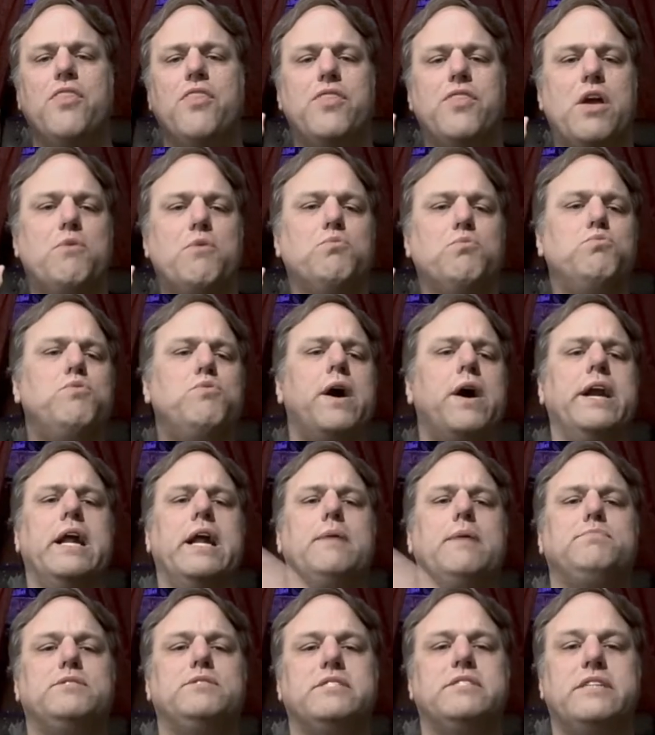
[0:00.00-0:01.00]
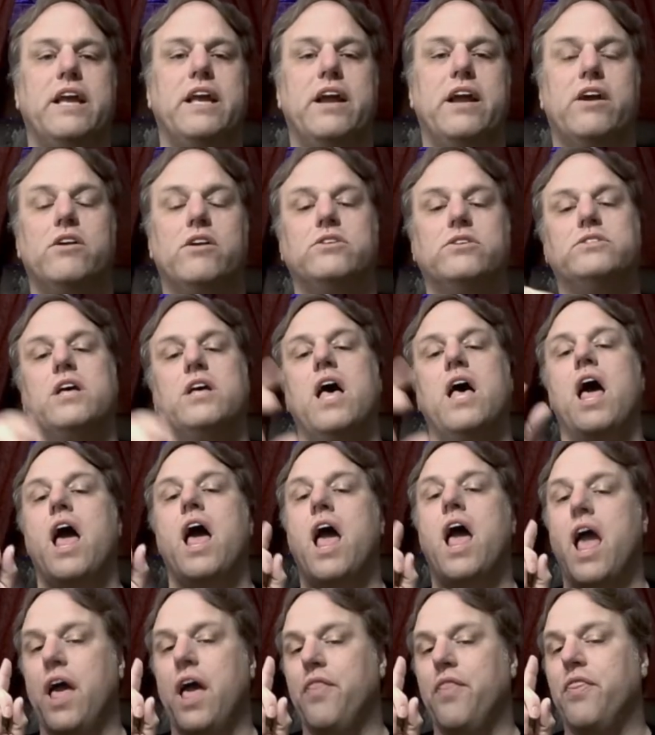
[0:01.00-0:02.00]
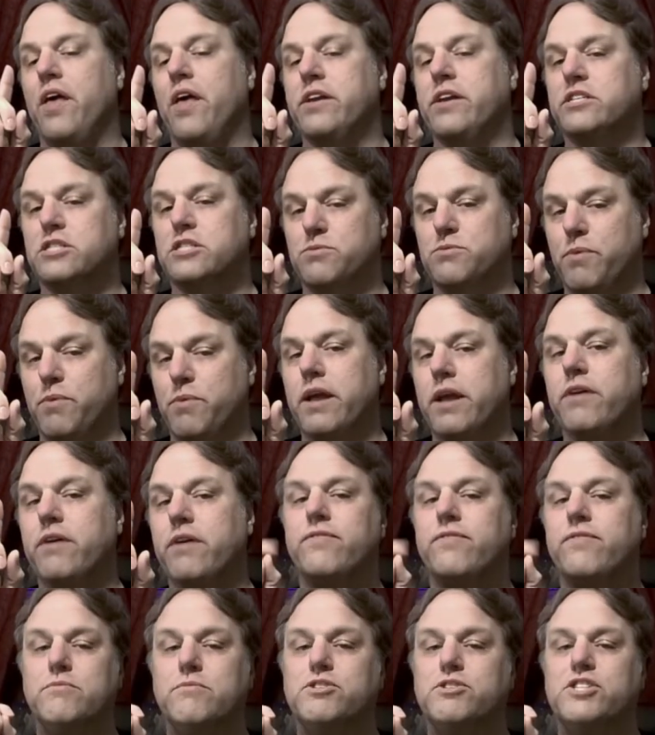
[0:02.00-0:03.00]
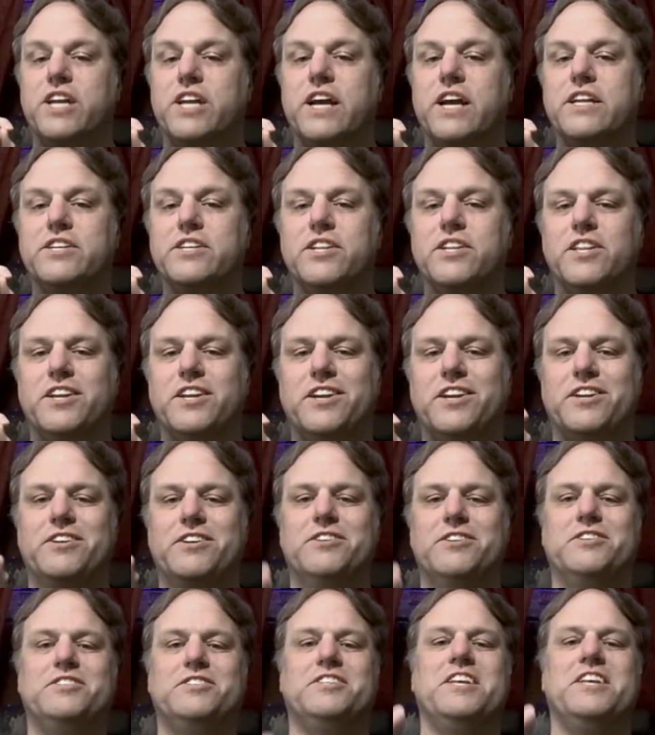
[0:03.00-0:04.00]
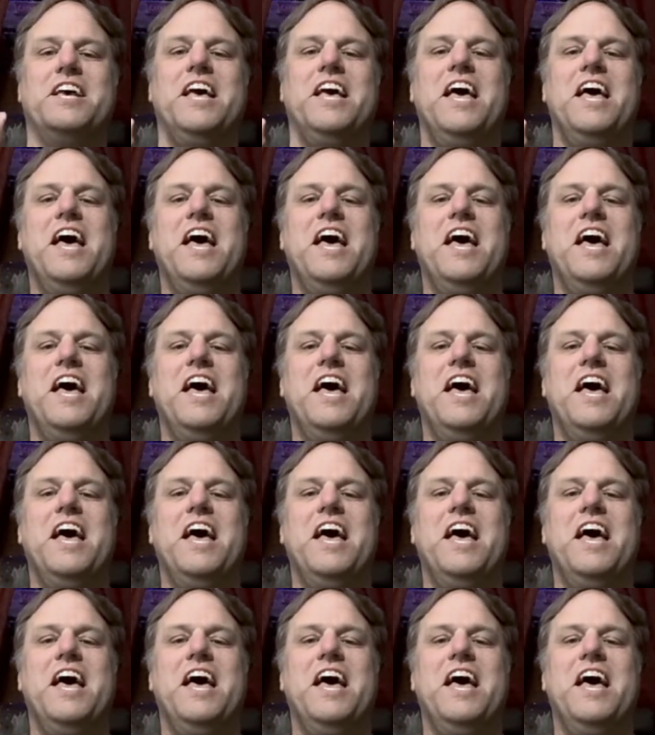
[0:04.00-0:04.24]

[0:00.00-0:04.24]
They run upstairs and they swing from chandeliers.